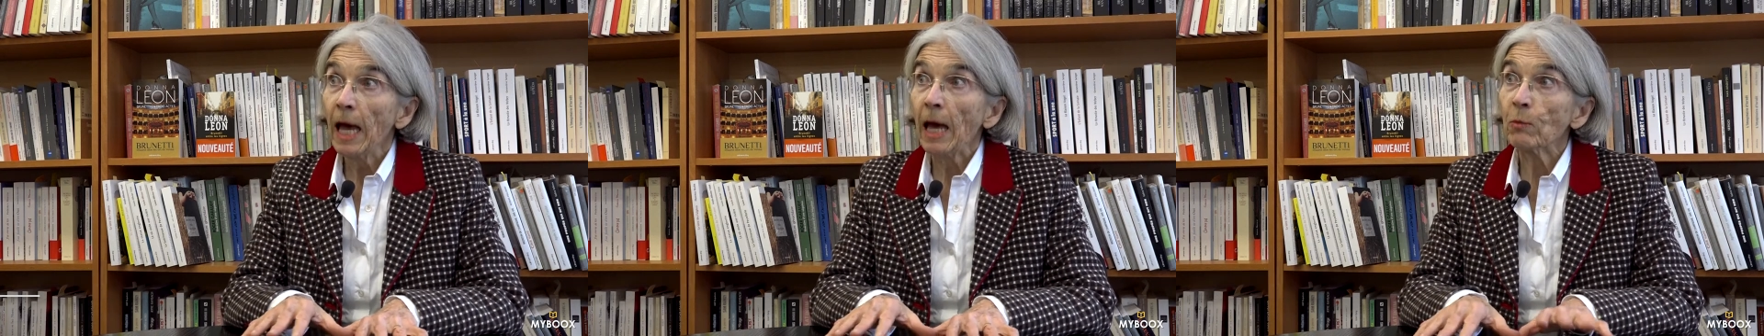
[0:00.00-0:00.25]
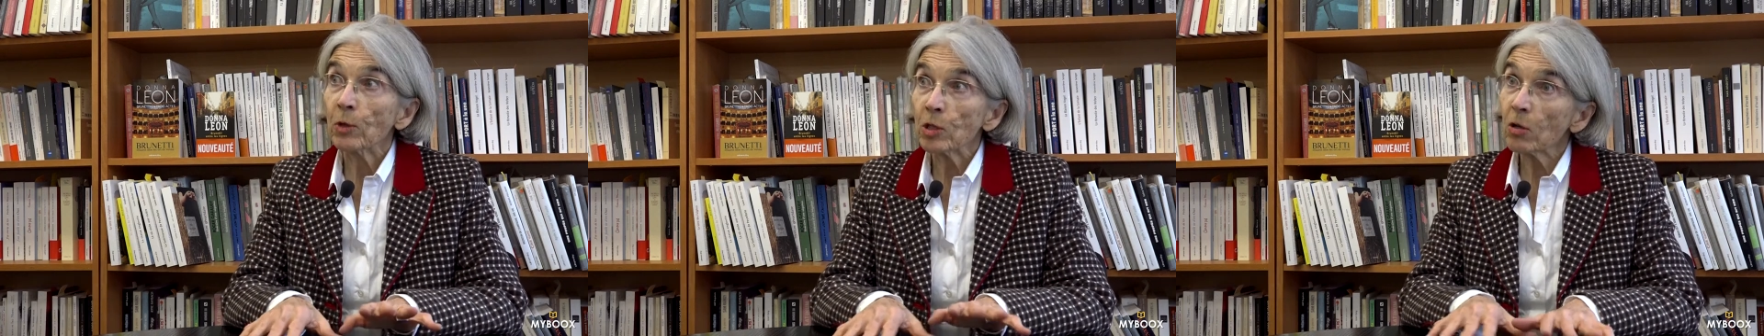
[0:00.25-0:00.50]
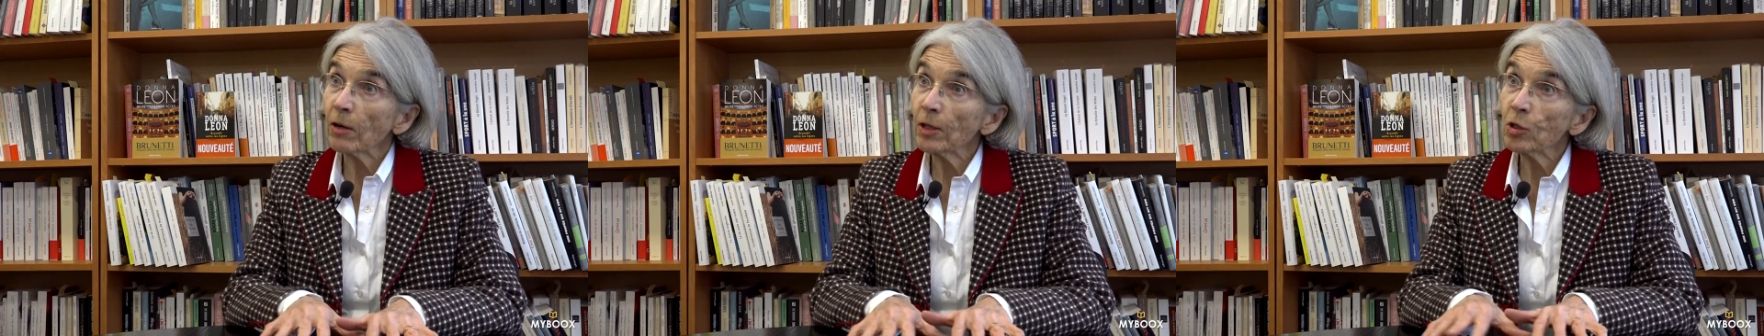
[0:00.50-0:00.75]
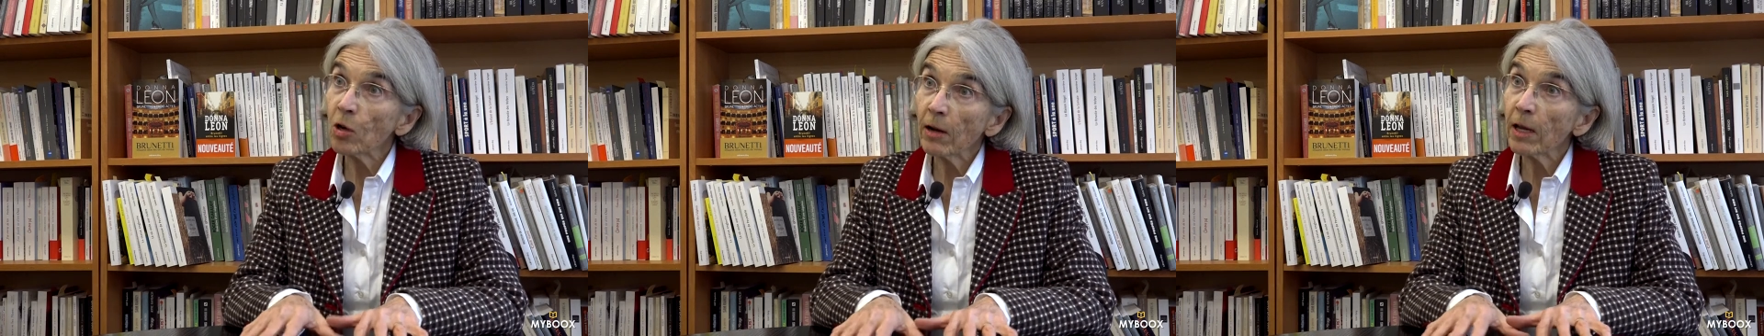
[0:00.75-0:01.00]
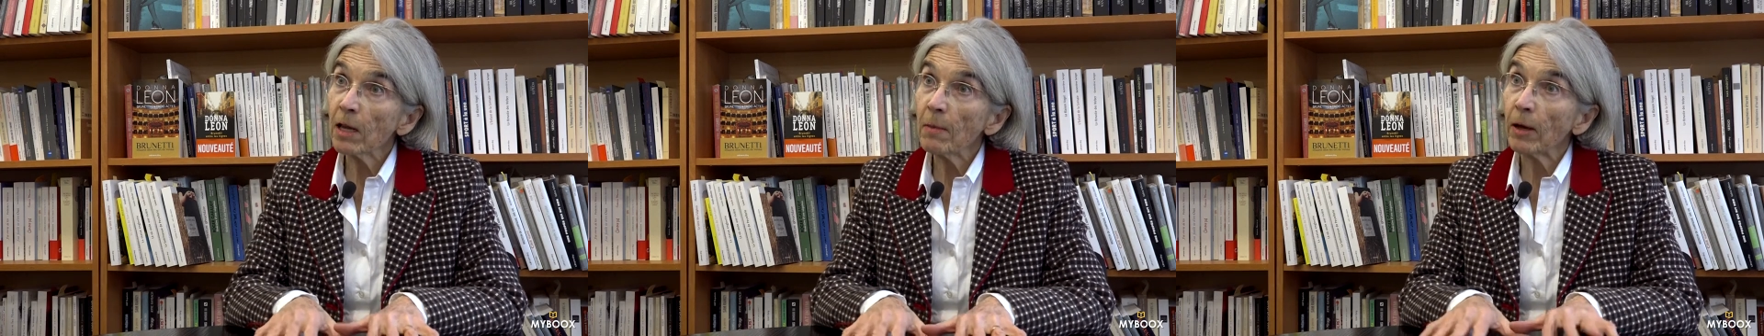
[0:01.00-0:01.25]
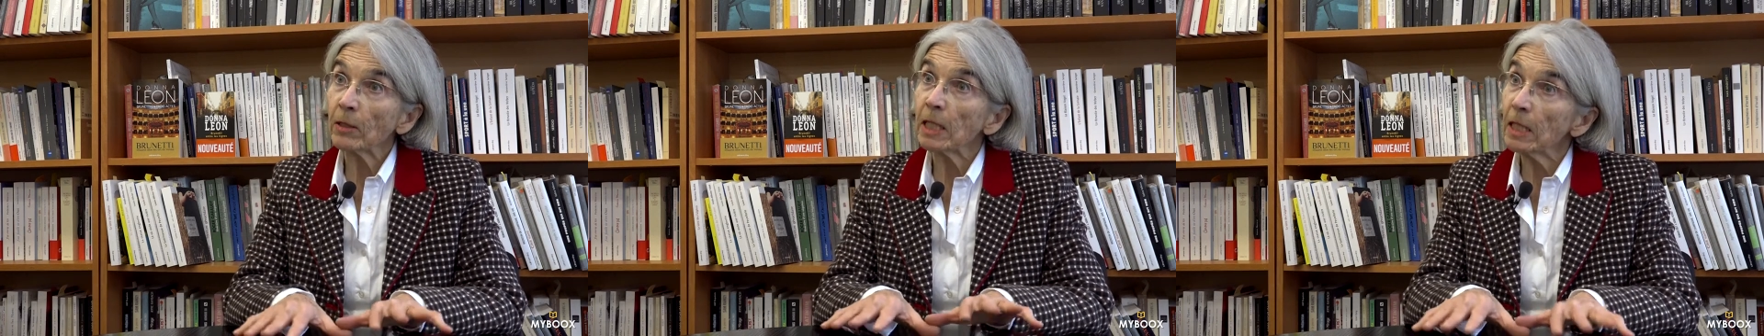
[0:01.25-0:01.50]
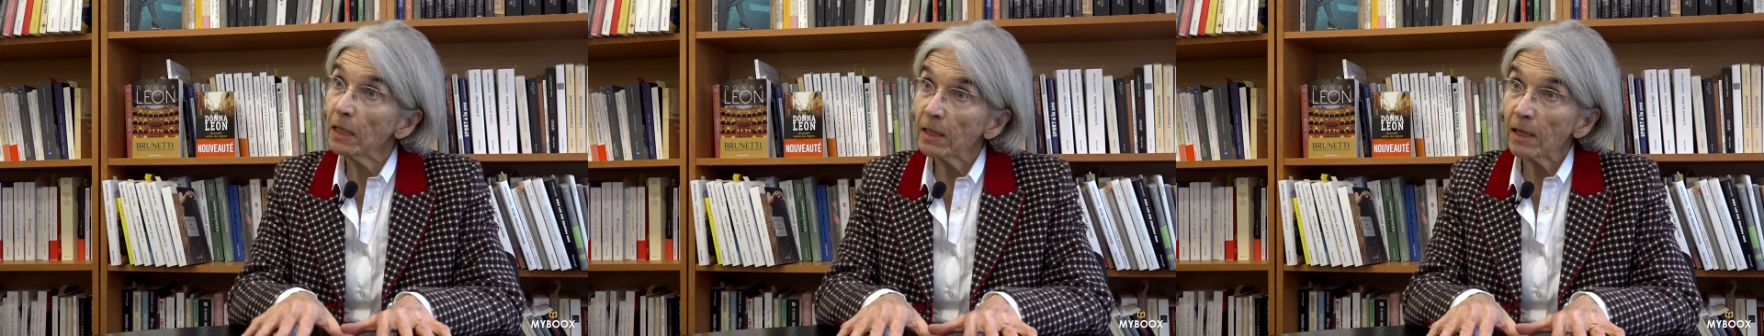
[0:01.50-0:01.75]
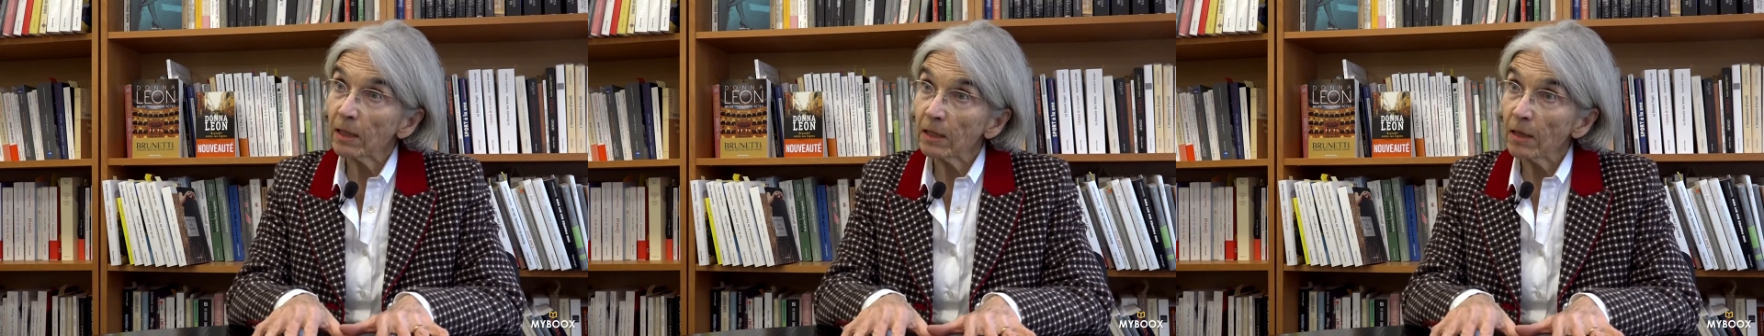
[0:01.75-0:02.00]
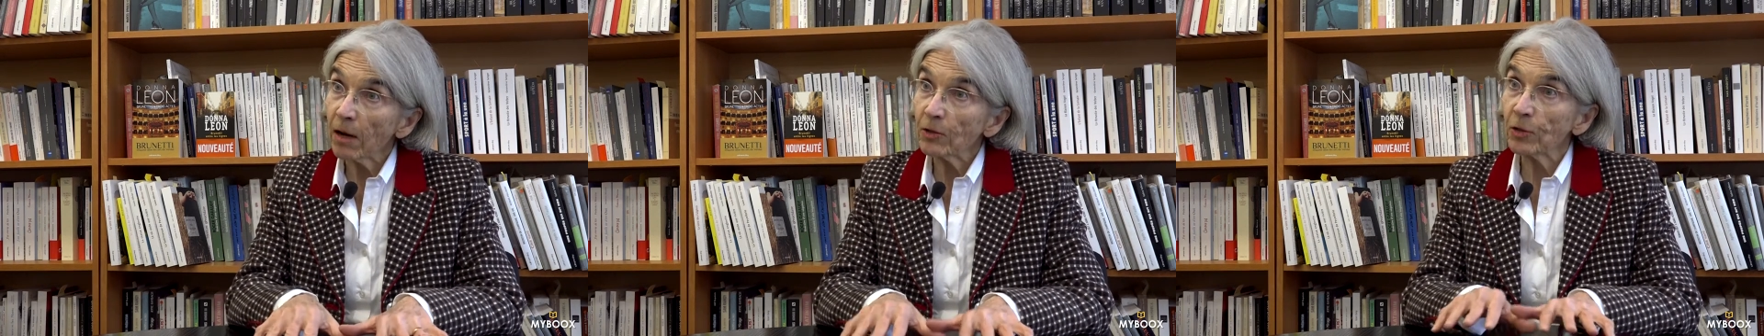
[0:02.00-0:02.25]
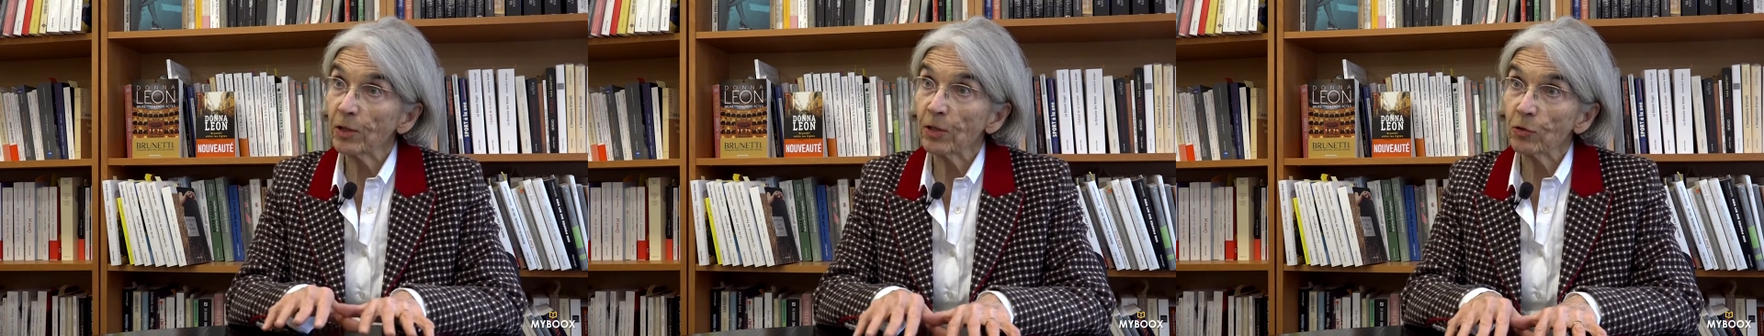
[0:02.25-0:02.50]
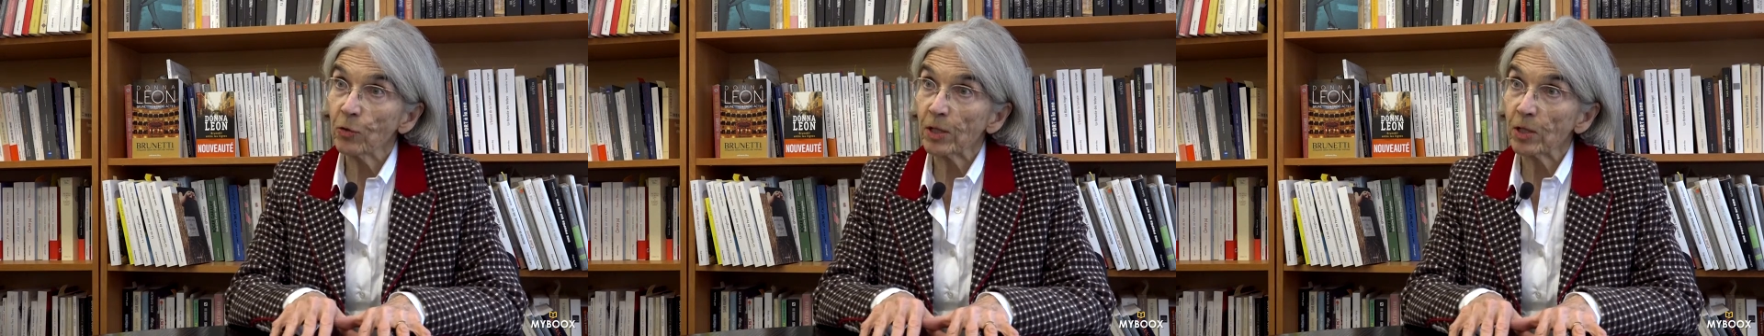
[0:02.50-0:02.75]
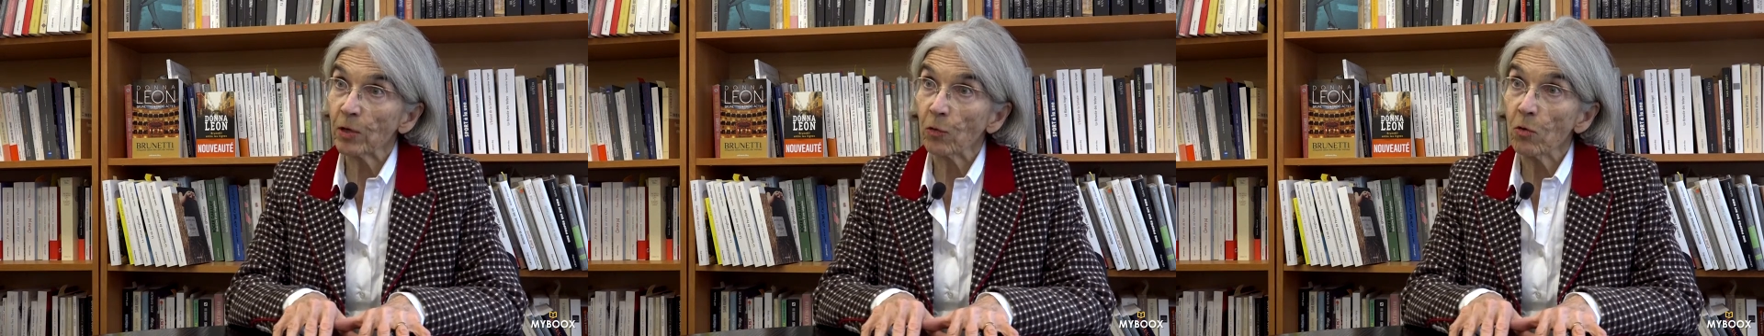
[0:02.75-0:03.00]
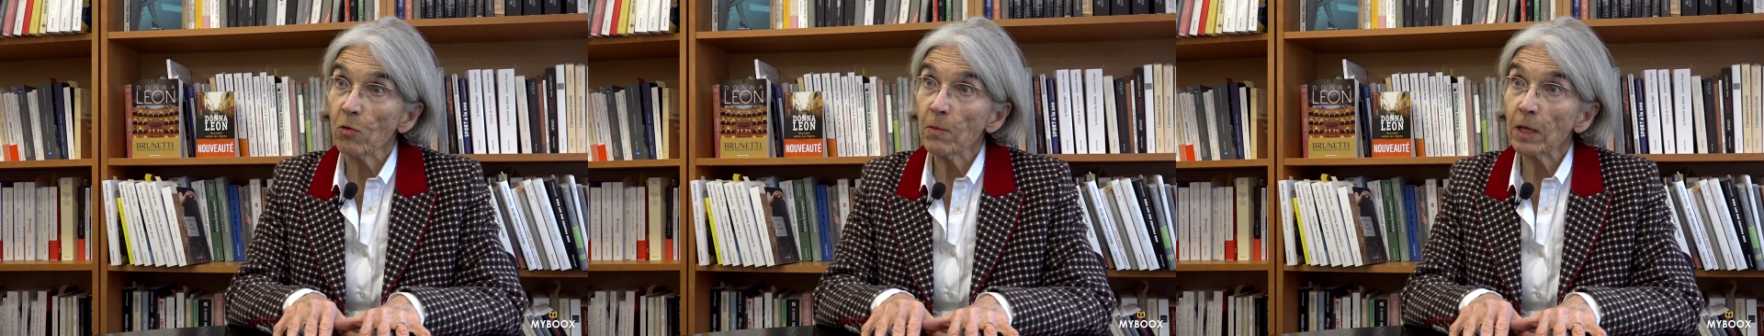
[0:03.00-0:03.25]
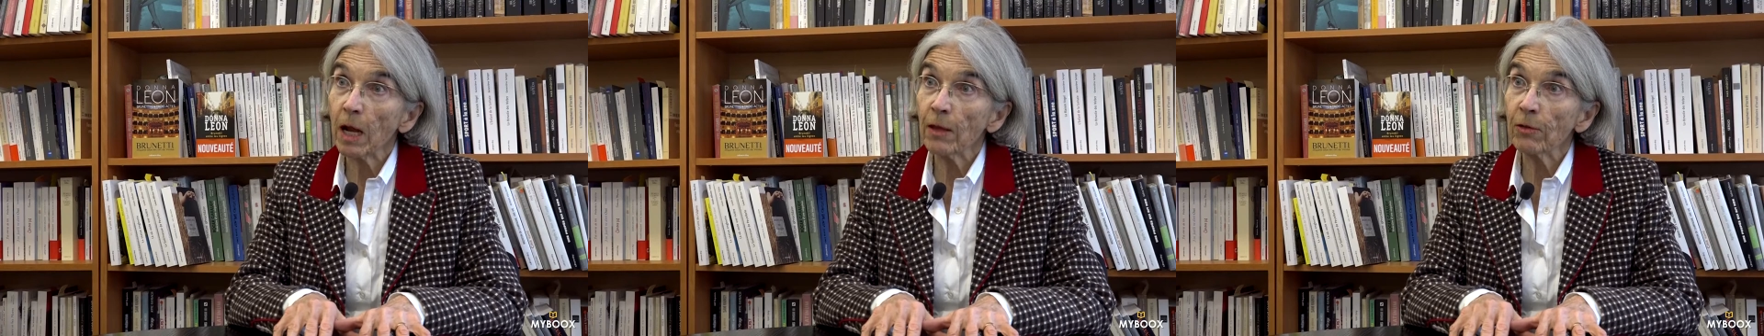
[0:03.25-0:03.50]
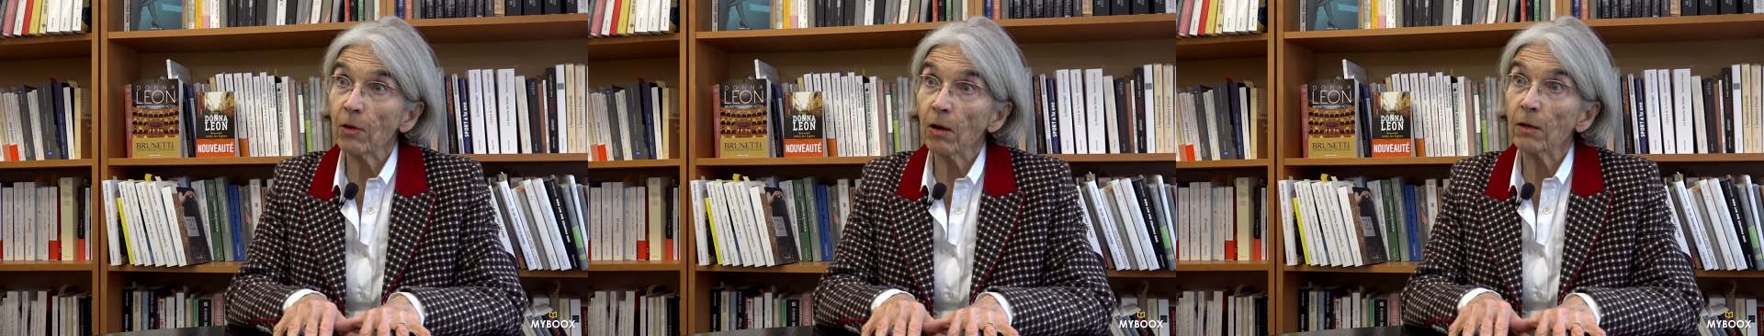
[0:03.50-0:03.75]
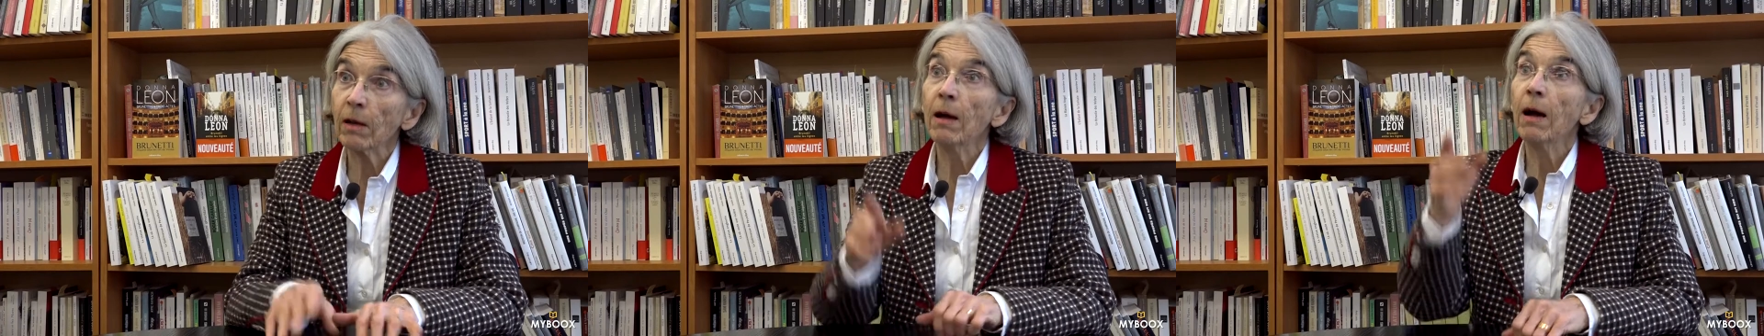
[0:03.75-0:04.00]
and we started talking about killing a conductor in the dressing room, and I thought,